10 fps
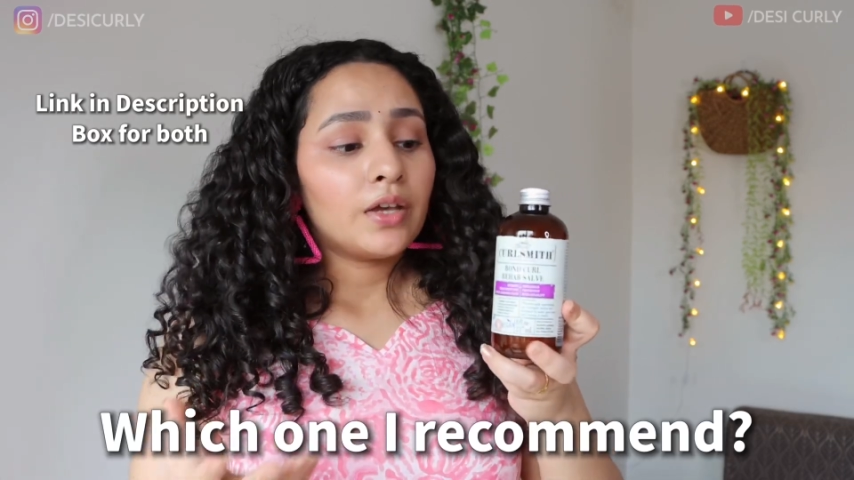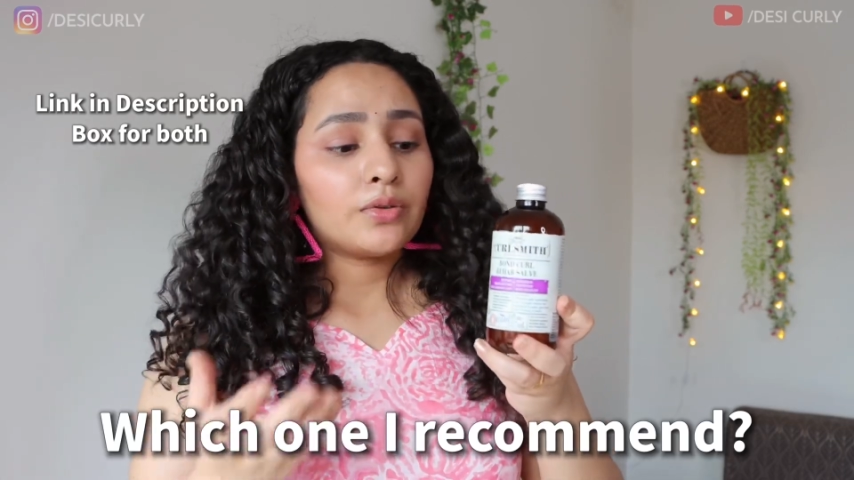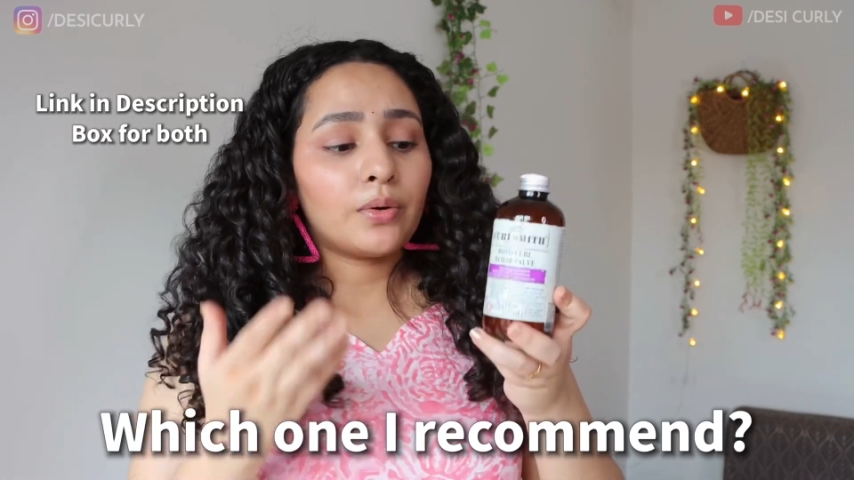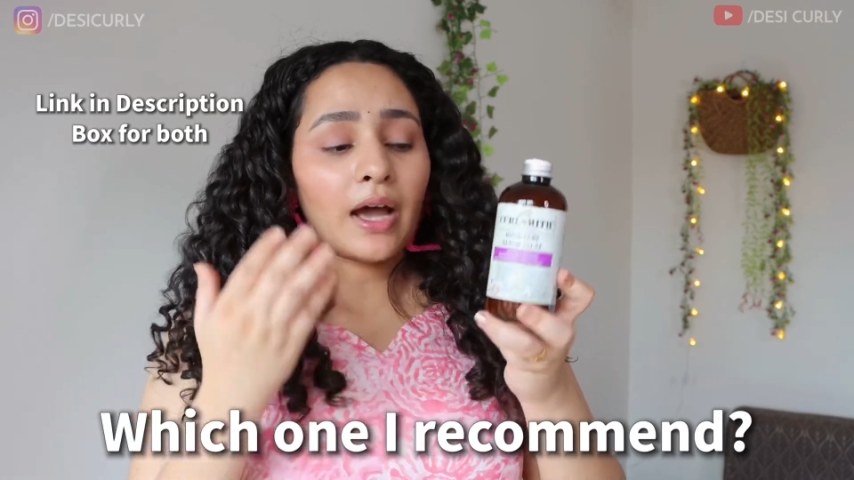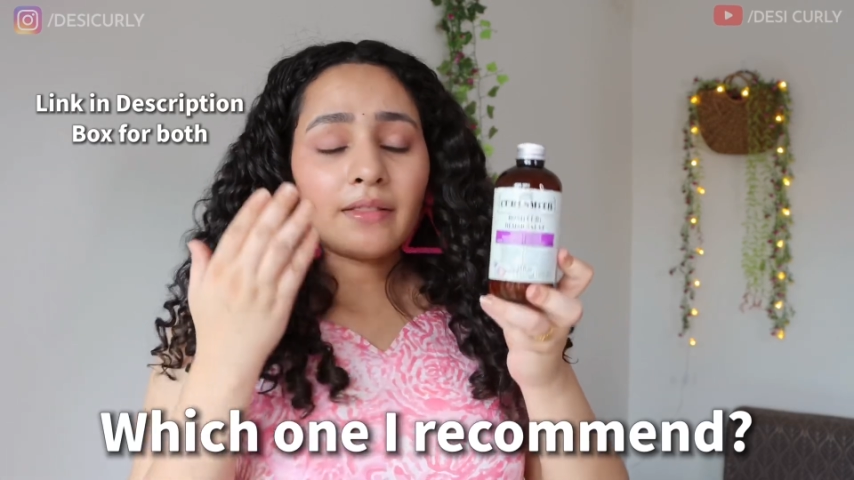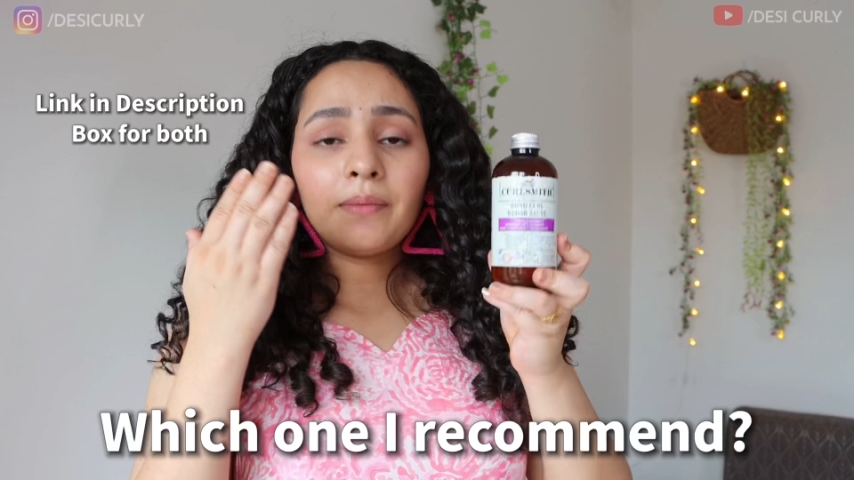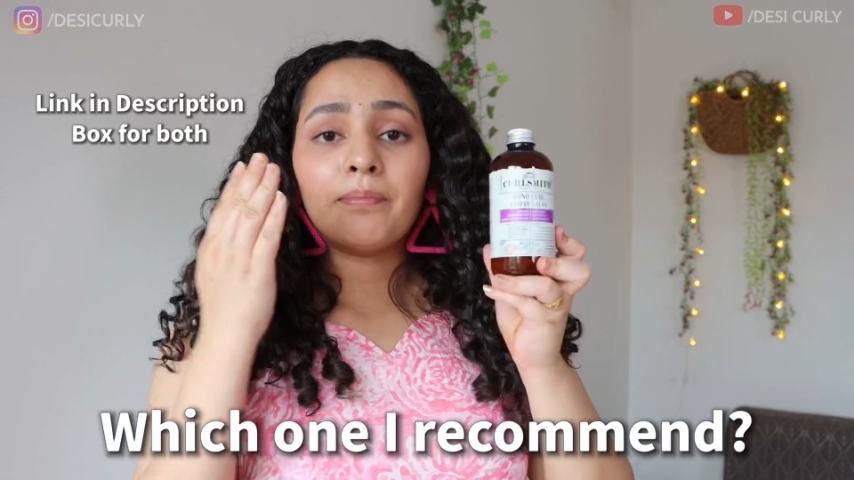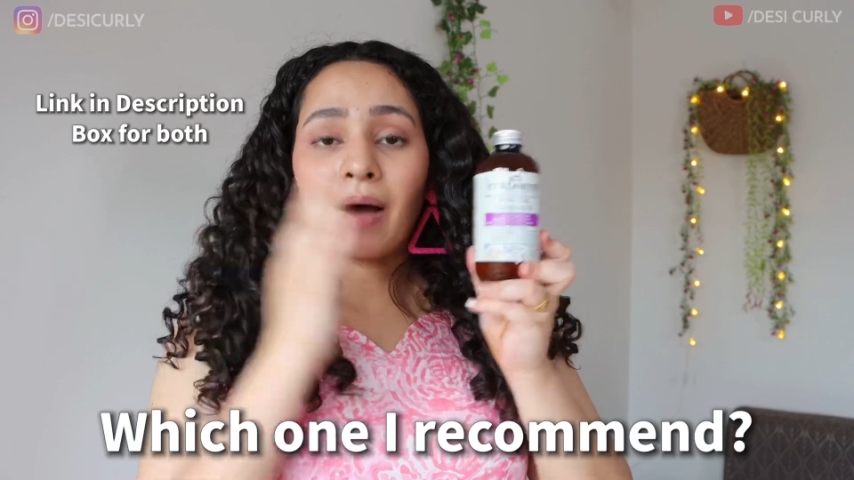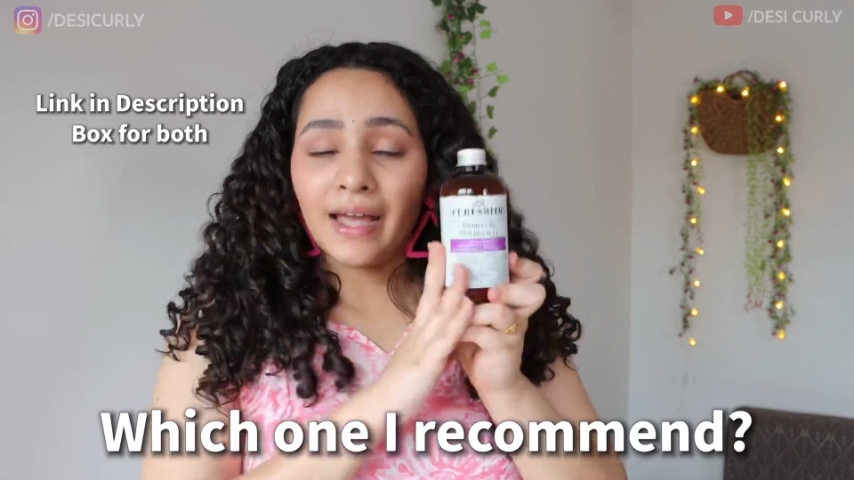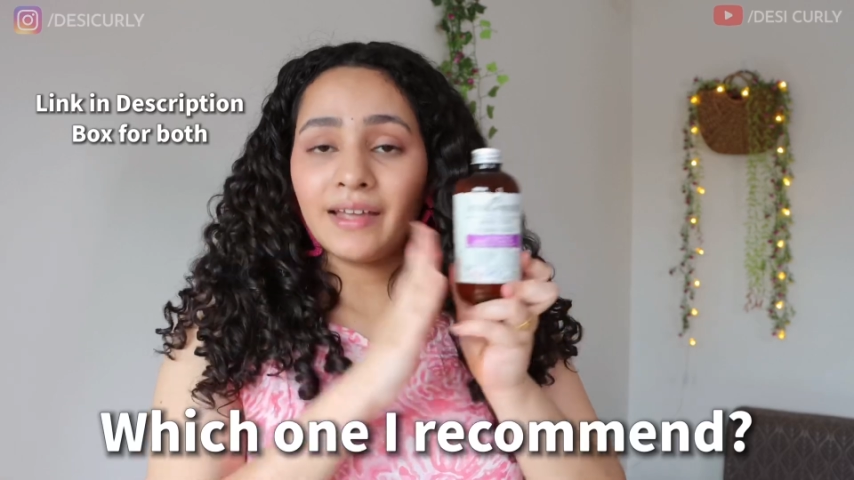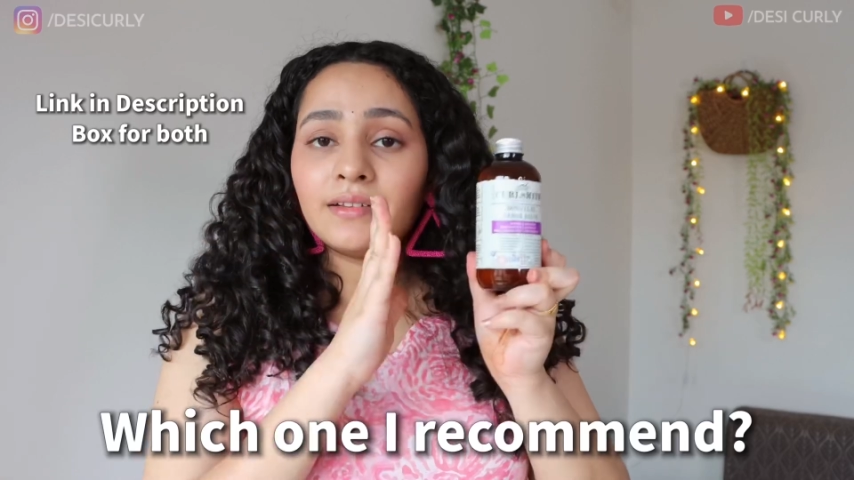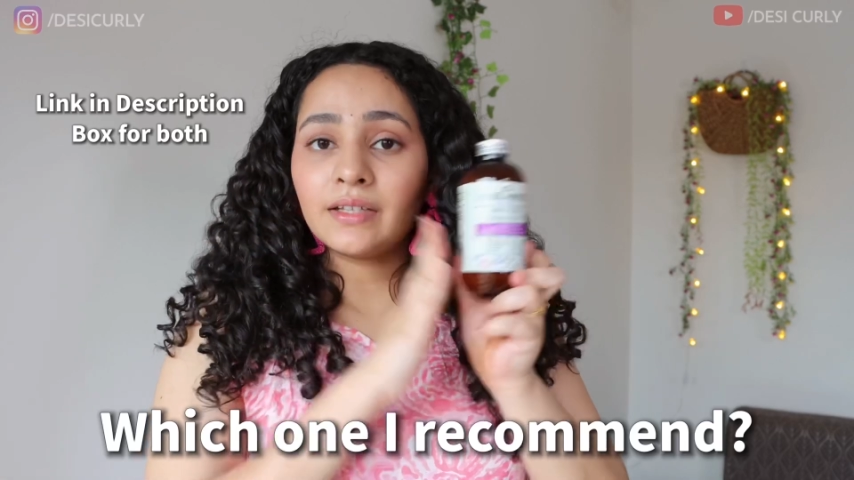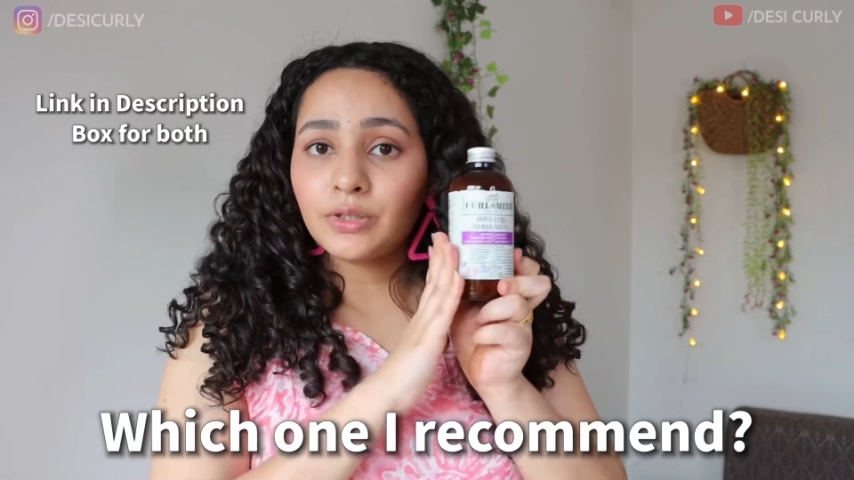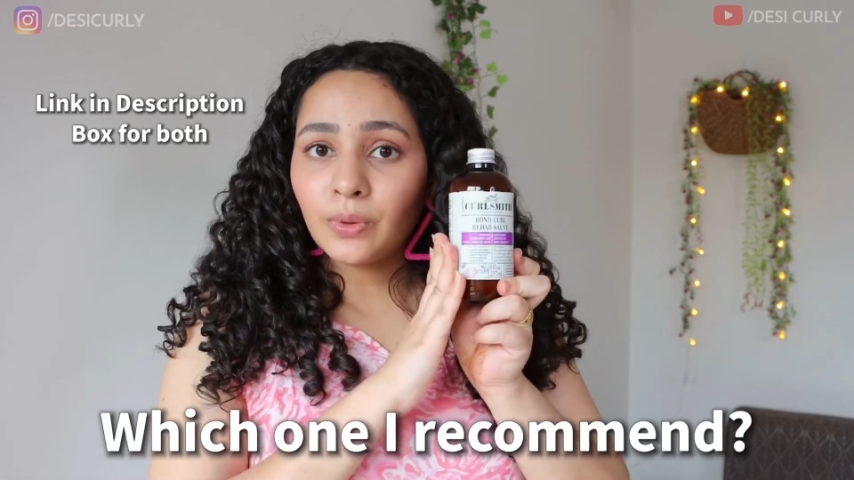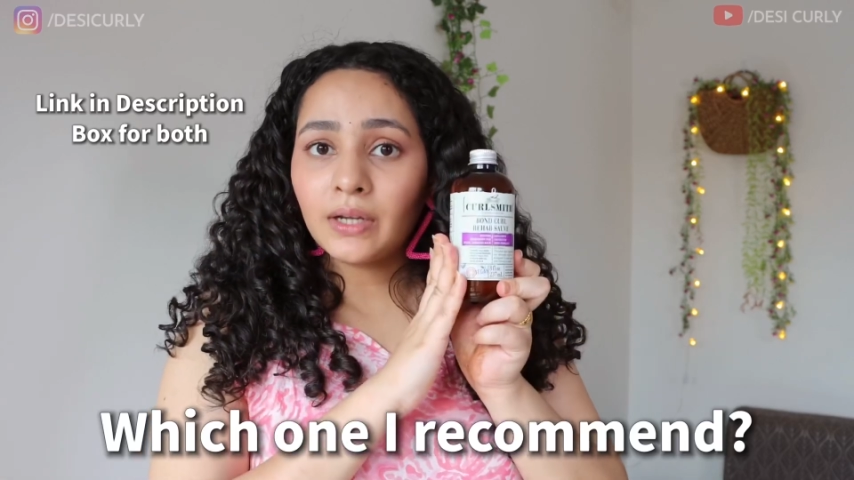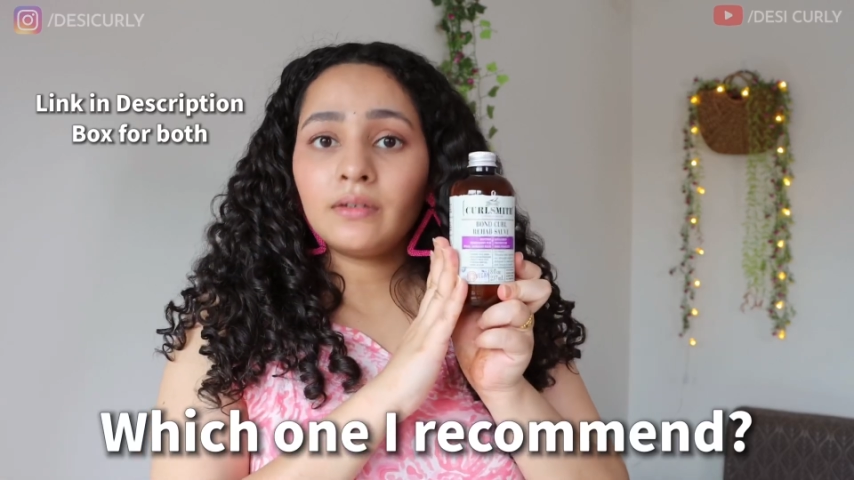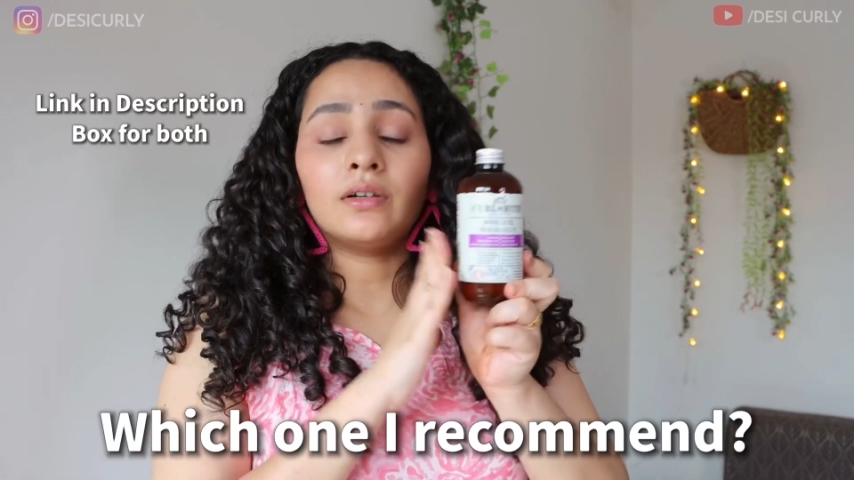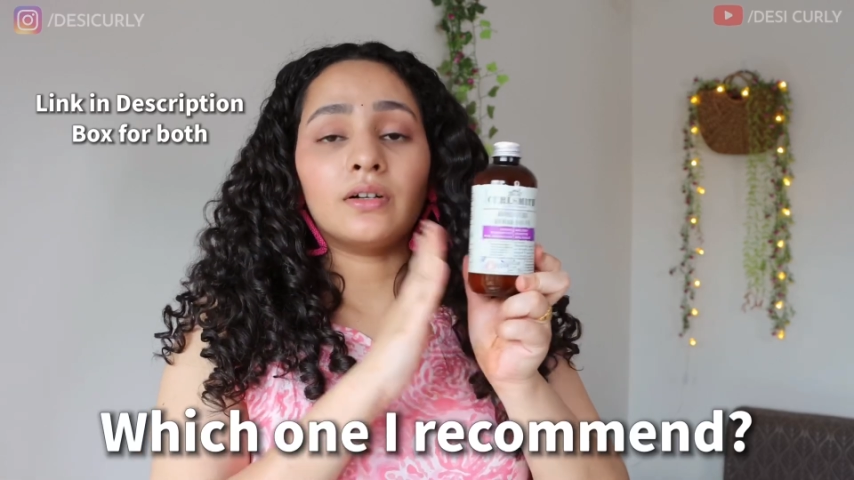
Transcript: So I think buying this one,